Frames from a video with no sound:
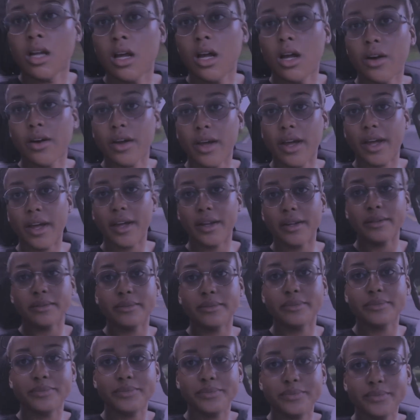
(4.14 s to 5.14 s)
Okay.
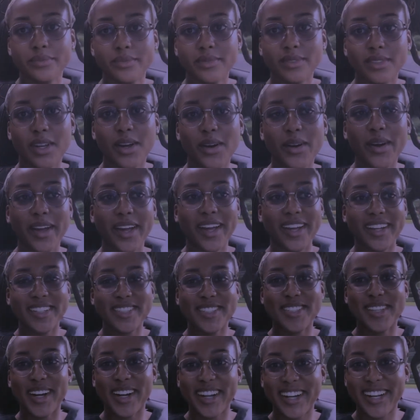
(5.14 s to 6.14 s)
Okay,
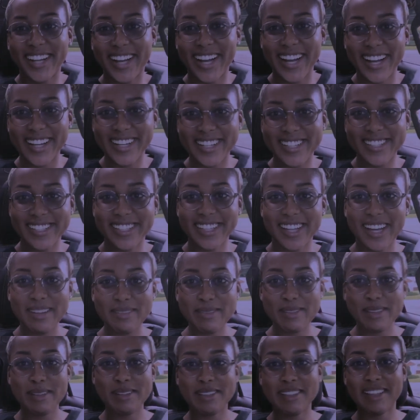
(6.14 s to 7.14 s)
sorry guys. I'm
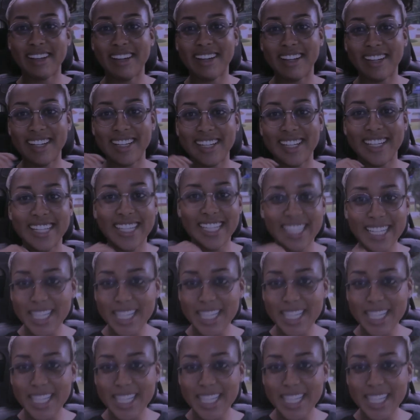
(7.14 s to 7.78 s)
so sorry.